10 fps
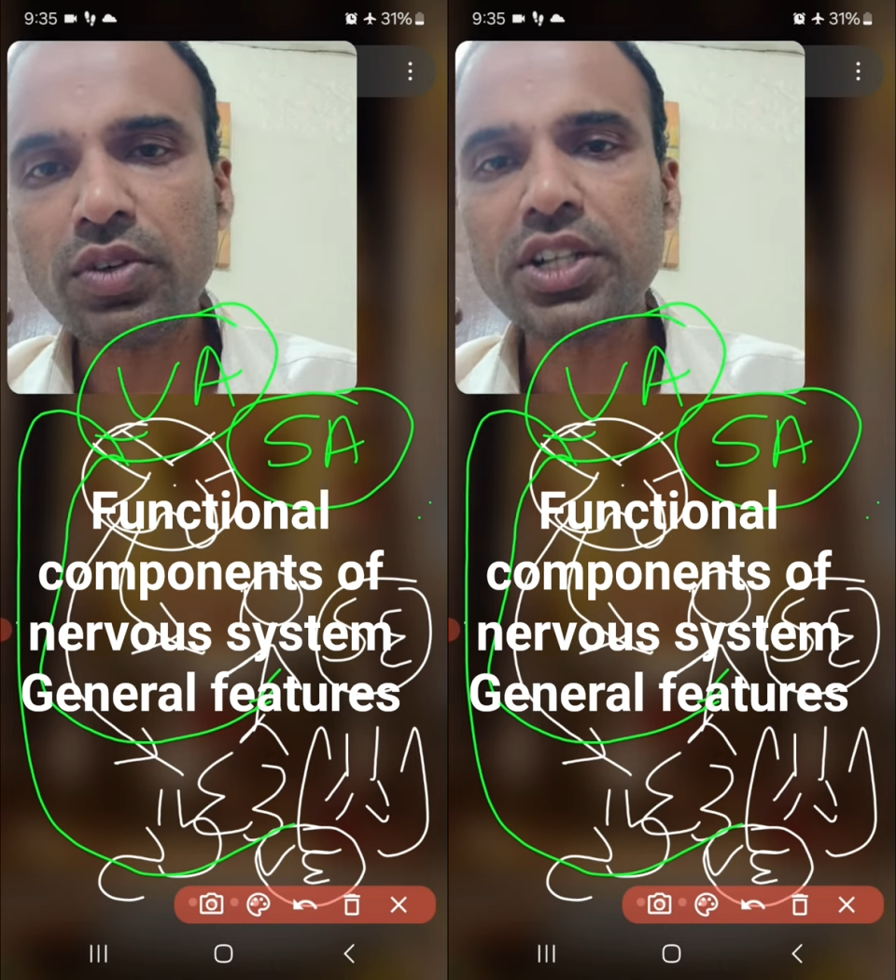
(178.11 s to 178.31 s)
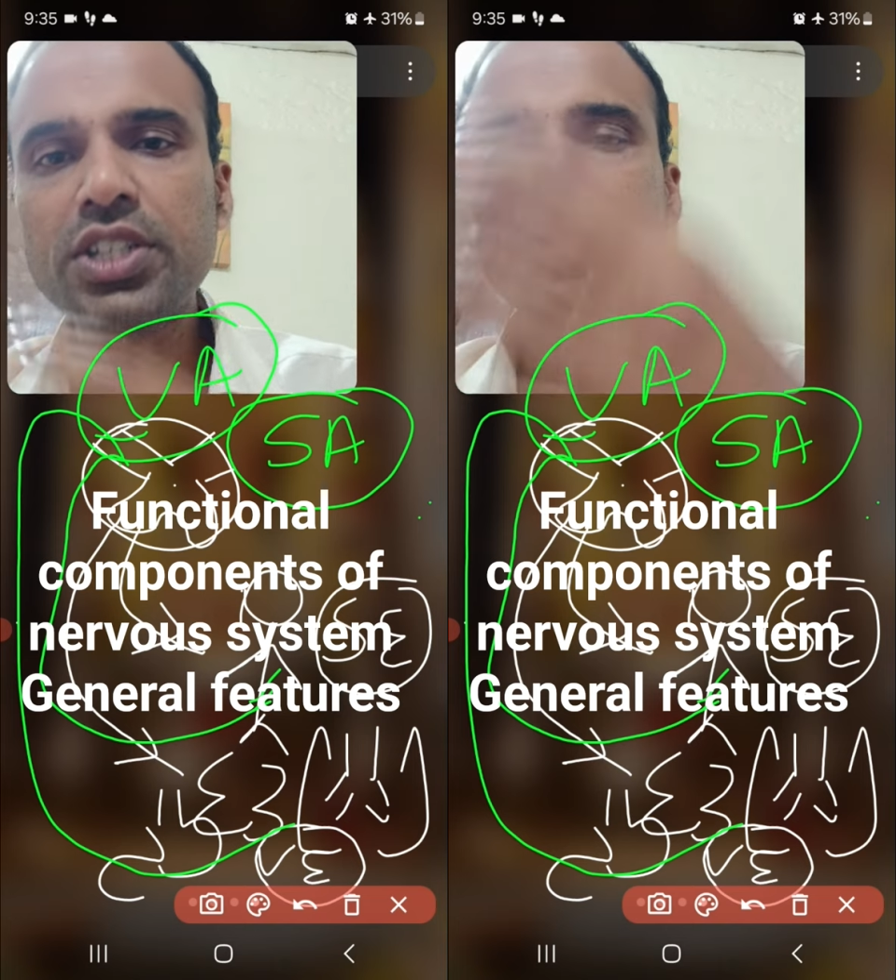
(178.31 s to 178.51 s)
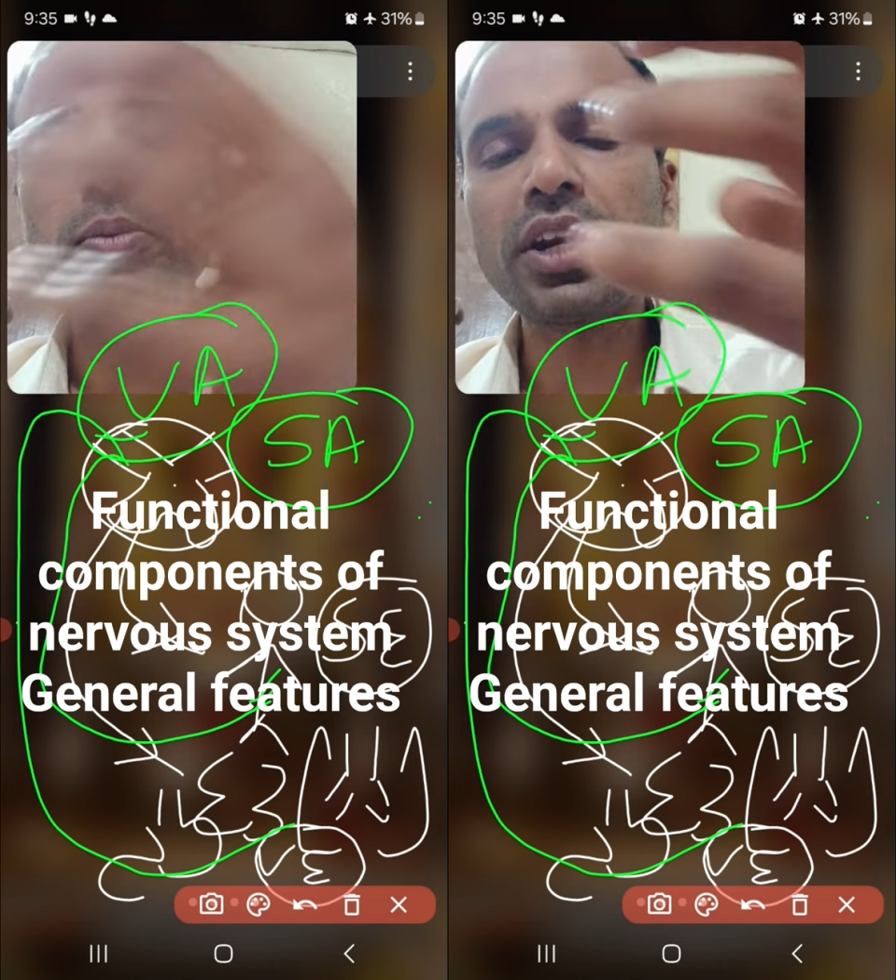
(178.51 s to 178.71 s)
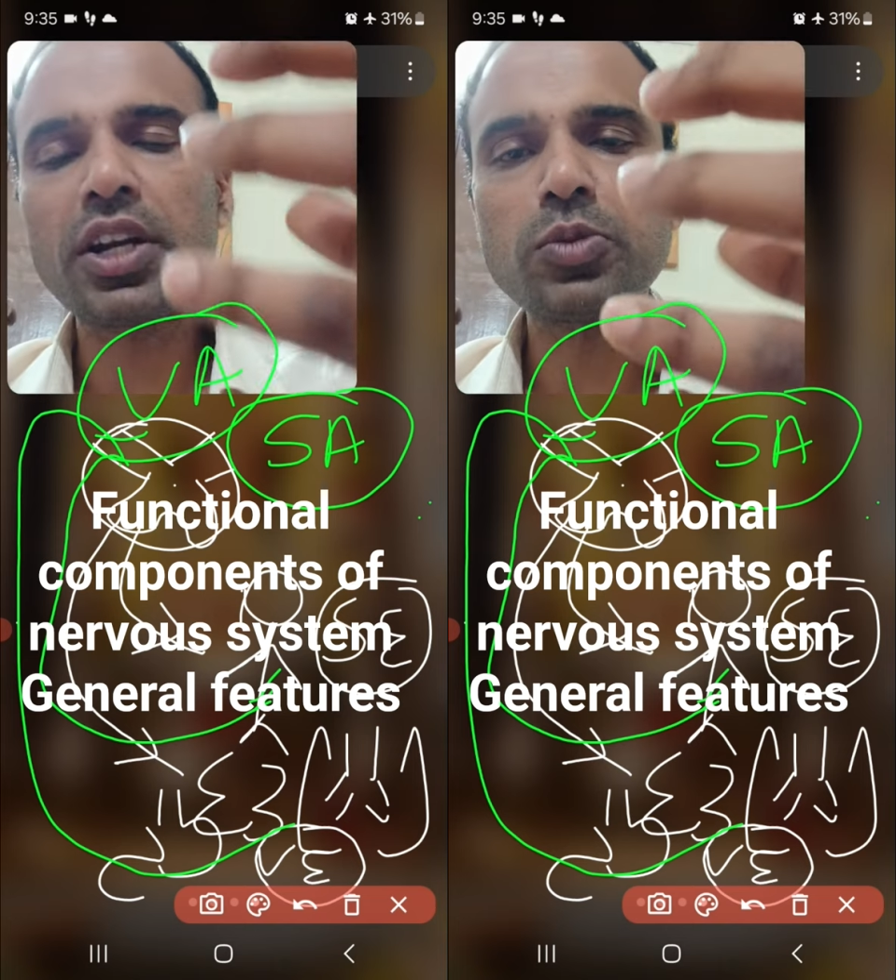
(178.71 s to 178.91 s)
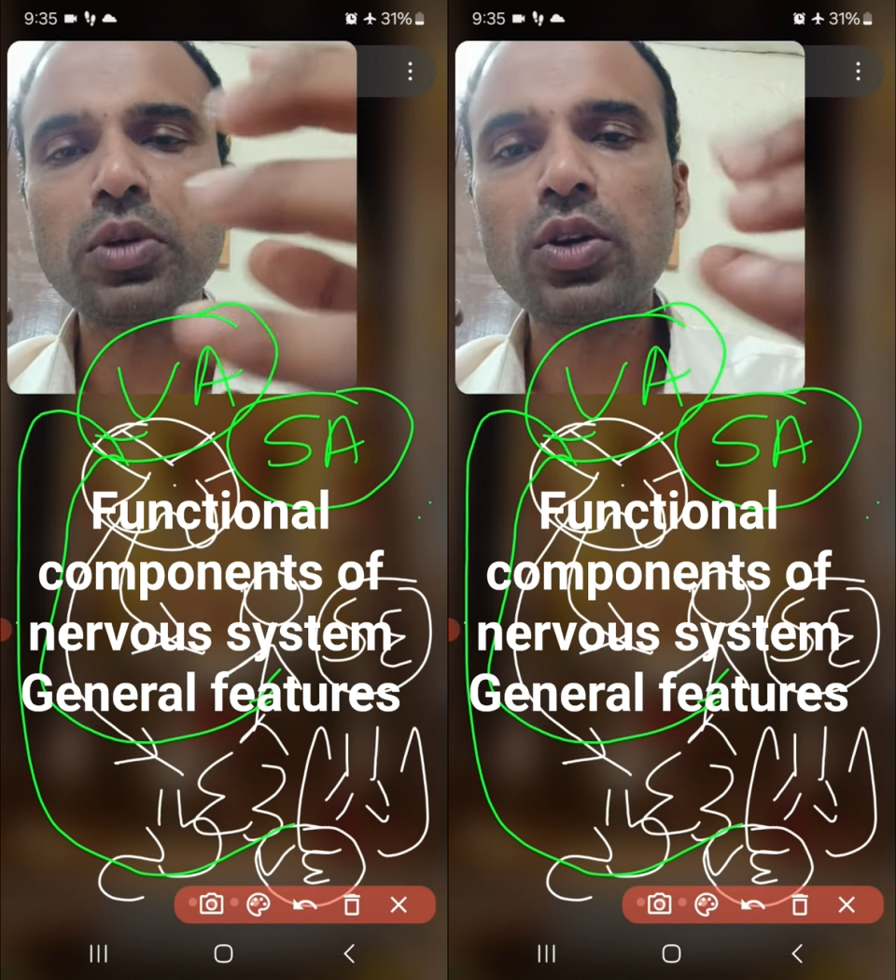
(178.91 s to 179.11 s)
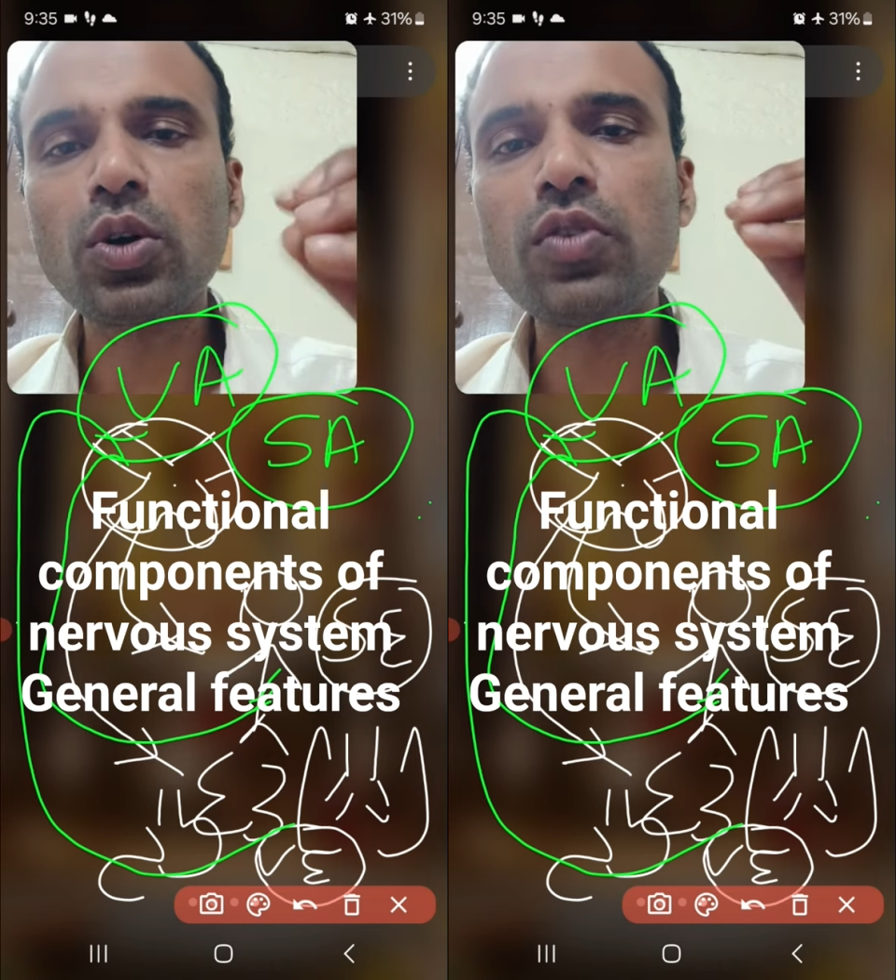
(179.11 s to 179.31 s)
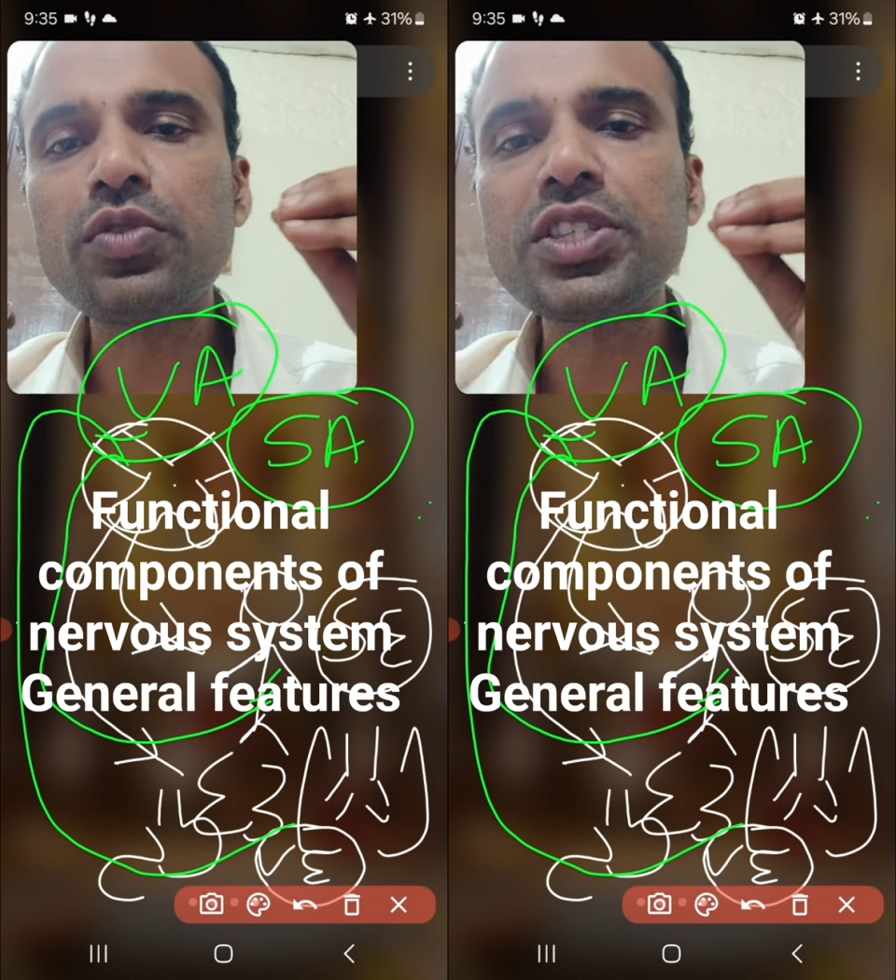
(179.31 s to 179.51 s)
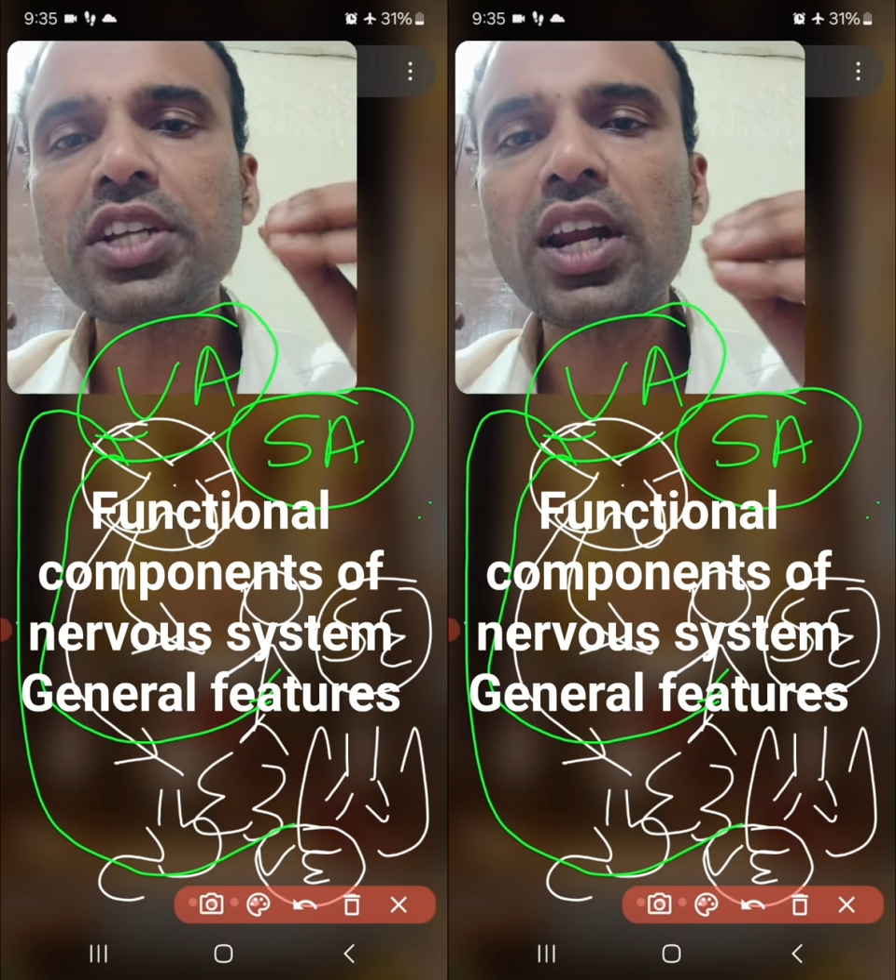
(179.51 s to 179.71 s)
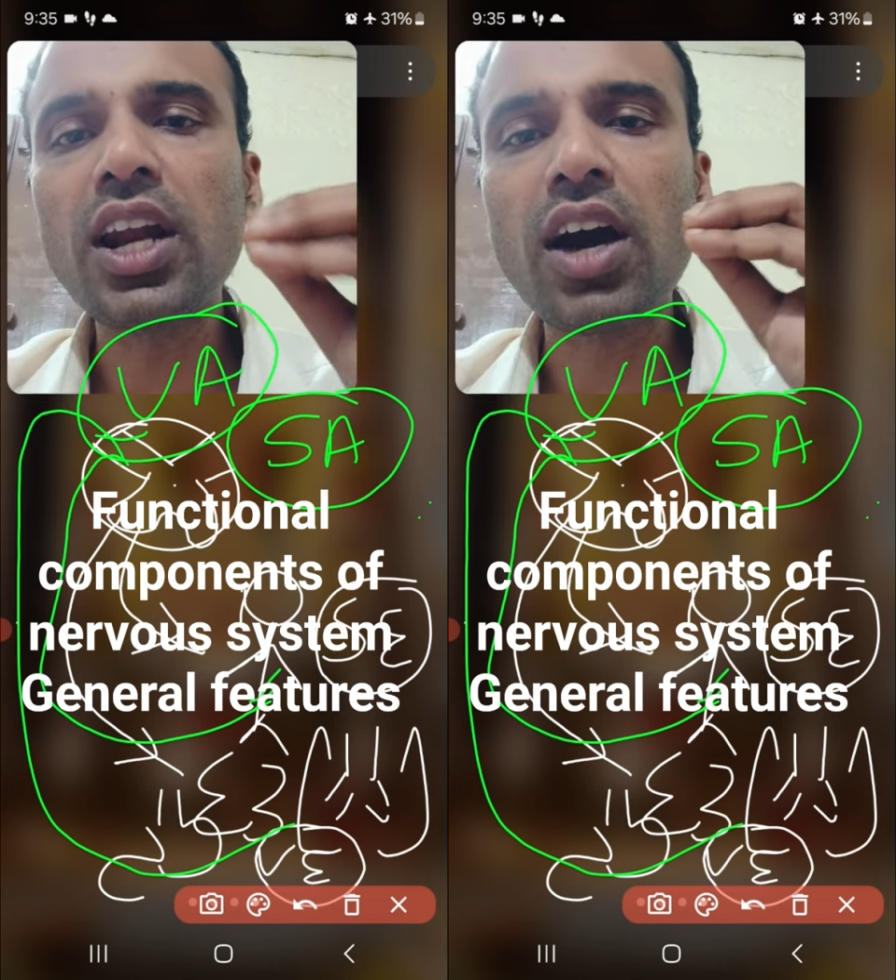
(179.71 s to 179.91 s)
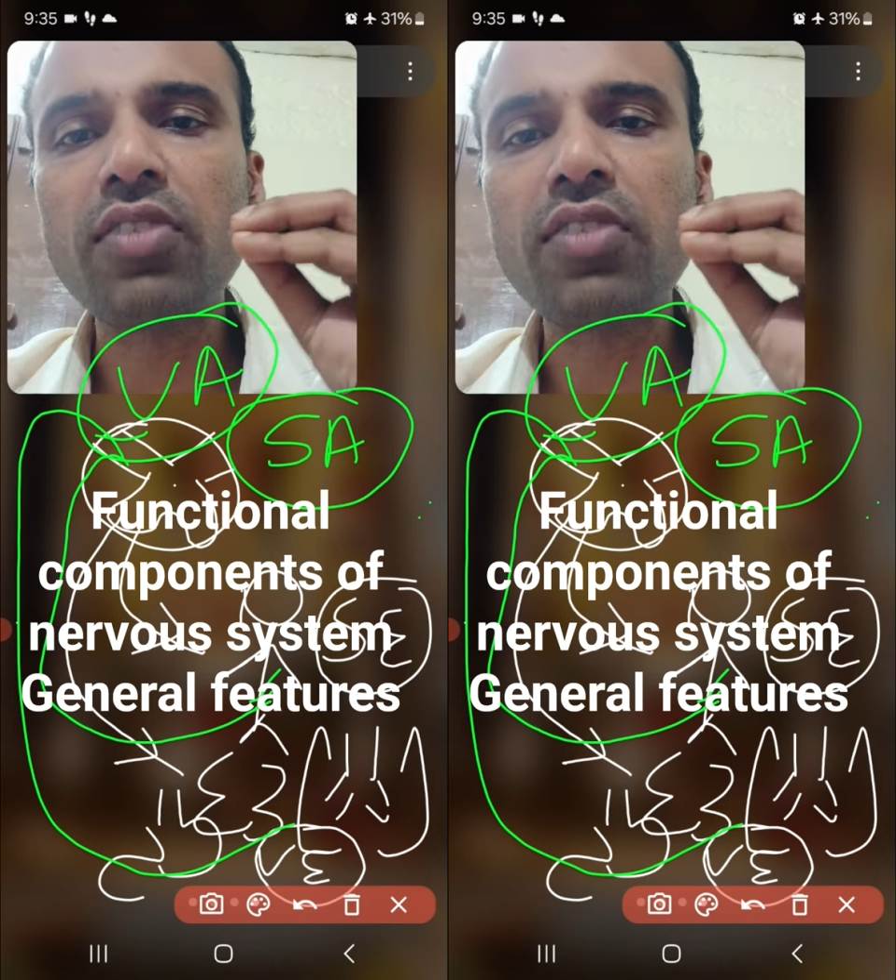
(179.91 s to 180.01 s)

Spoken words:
will reach the brain and spinal cord, visceral